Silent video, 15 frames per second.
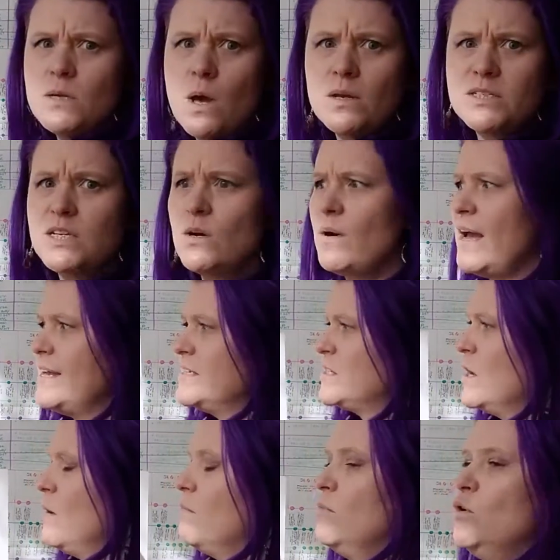also as
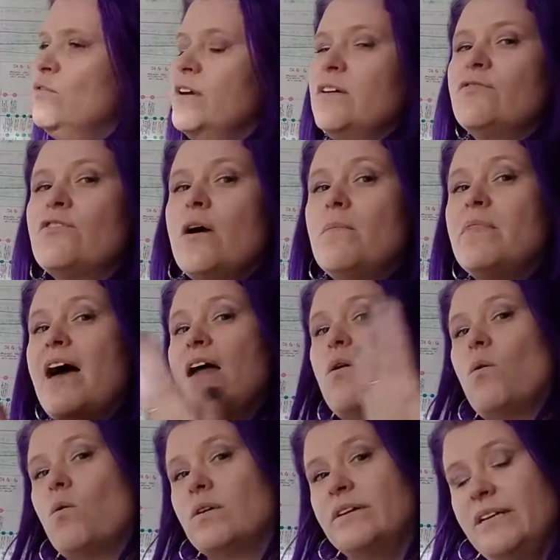moving from that
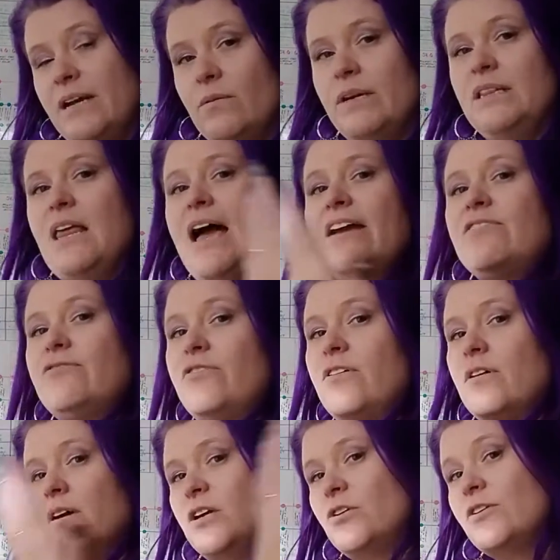ordinary life
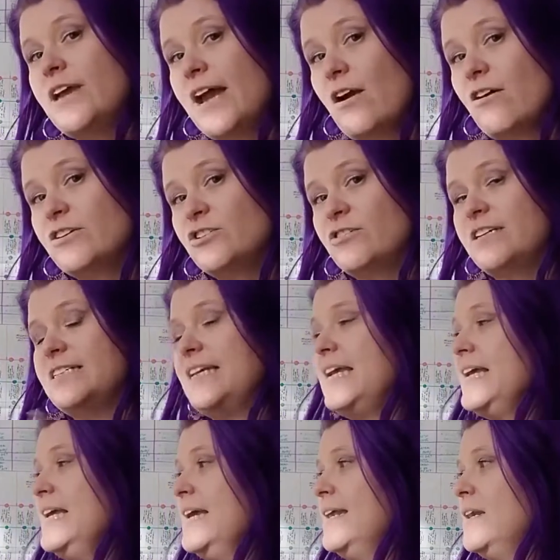your character is
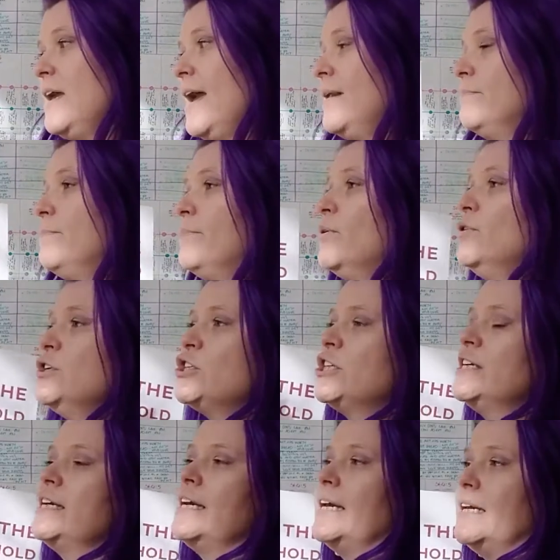in and
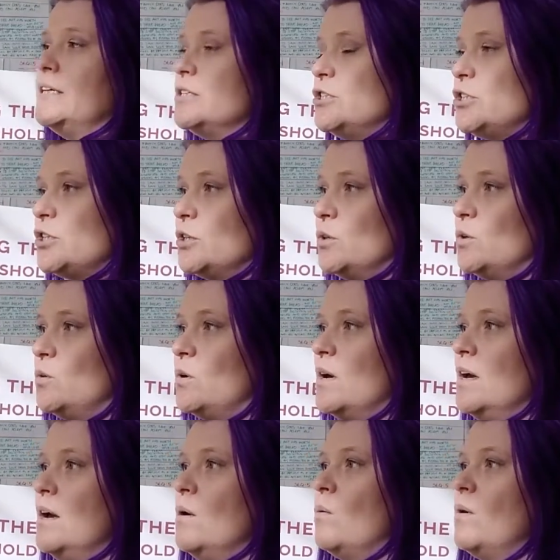pushing into
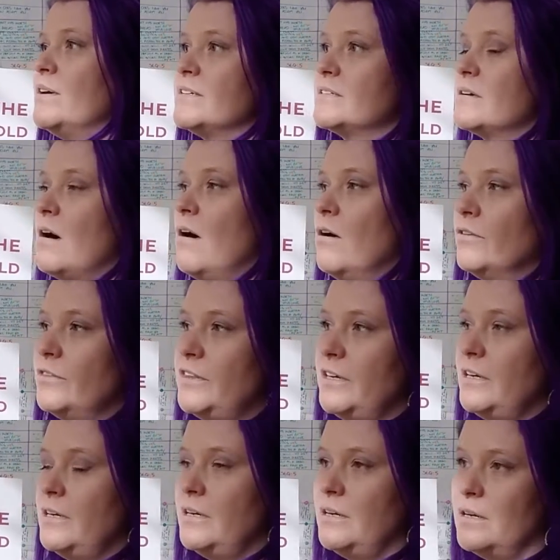what is called
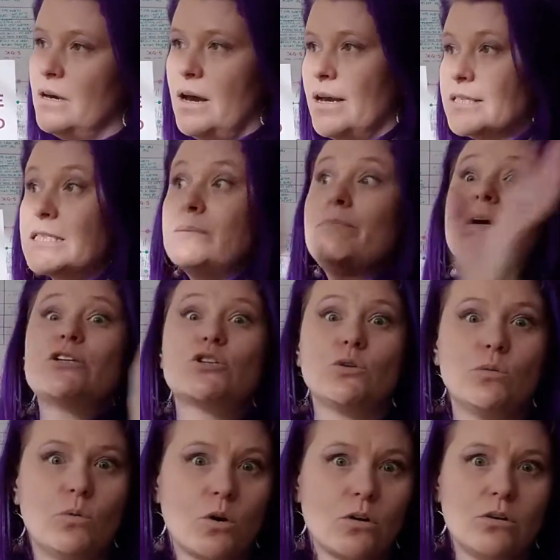the
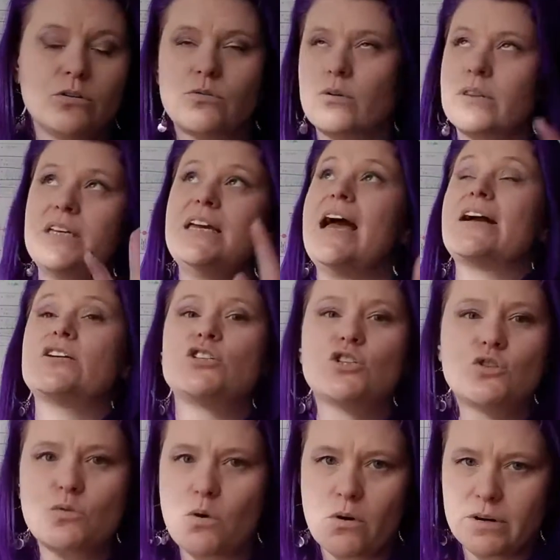special world, or the
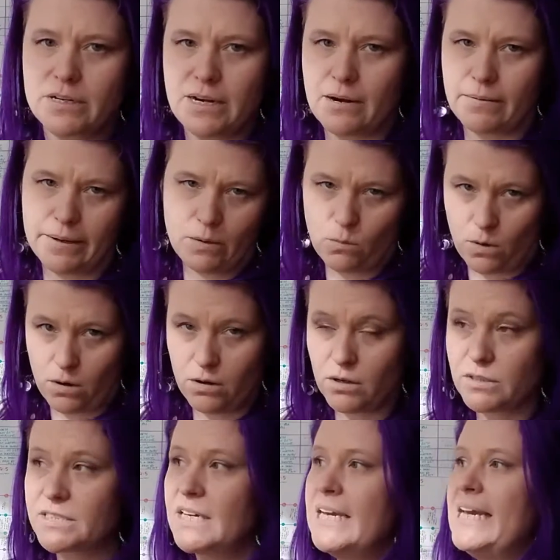extraordinary world.